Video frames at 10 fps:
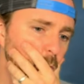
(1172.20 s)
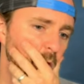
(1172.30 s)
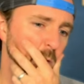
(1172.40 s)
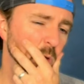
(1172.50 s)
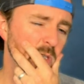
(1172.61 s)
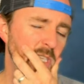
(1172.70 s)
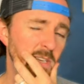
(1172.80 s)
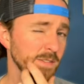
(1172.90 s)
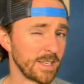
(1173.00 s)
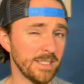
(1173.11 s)
we'll see
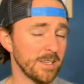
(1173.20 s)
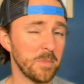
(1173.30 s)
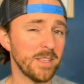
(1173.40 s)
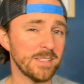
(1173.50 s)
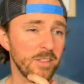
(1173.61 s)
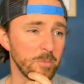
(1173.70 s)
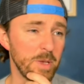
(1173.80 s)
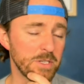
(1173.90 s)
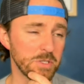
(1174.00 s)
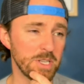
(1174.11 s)
if, because some of these other
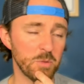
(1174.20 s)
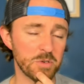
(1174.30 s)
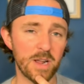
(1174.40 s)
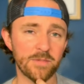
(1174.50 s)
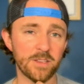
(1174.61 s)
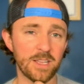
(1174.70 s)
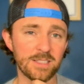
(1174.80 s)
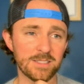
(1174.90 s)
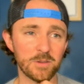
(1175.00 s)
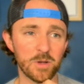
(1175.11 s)
pitchers that were drafted can
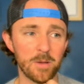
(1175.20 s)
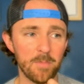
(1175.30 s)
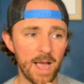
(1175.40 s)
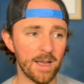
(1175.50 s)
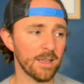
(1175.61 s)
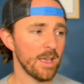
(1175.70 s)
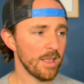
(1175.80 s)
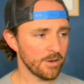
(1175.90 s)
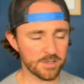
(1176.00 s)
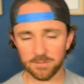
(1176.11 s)
still come back.
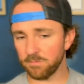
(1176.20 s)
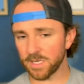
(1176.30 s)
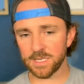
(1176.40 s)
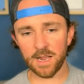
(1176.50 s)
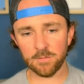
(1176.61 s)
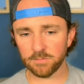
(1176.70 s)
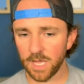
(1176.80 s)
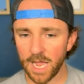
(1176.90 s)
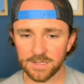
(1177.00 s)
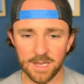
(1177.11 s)
There's some big time
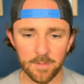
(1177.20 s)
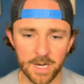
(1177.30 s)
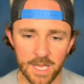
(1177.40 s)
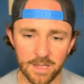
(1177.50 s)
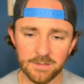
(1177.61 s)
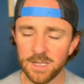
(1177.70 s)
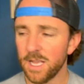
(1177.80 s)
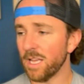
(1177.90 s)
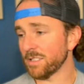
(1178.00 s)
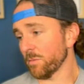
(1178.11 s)
guys coming in,
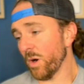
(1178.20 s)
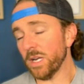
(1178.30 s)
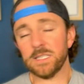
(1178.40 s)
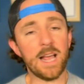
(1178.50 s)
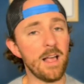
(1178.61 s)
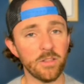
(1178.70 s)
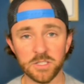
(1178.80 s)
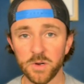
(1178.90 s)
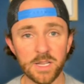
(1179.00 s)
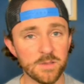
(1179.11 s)
some great talent
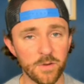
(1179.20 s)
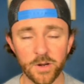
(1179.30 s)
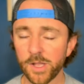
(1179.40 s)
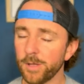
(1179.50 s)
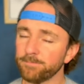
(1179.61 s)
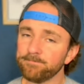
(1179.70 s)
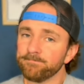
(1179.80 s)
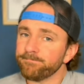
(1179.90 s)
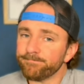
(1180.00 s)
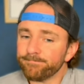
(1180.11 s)
transferring in.
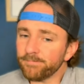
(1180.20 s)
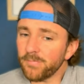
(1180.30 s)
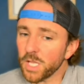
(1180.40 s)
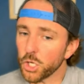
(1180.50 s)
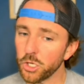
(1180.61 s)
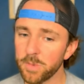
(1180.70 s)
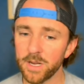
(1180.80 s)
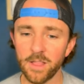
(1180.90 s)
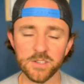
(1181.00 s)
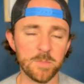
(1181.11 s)
Could be
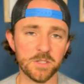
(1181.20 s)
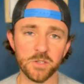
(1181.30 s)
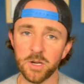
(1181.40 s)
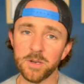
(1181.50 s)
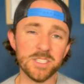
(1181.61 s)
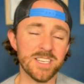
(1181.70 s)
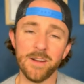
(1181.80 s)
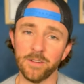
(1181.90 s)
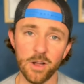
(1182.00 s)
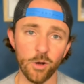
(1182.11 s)
another special year. You just
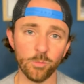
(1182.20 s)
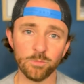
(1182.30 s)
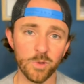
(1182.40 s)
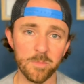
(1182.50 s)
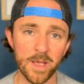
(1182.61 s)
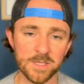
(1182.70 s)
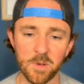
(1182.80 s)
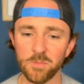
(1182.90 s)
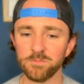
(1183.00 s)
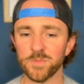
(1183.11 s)
never know with
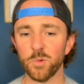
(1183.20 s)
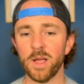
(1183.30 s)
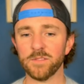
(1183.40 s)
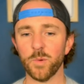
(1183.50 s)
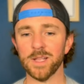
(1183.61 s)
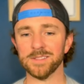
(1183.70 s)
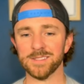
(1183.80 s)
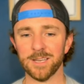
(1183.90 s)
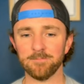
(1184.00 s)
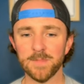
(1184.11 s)
baseball. So we'll have to wait and see.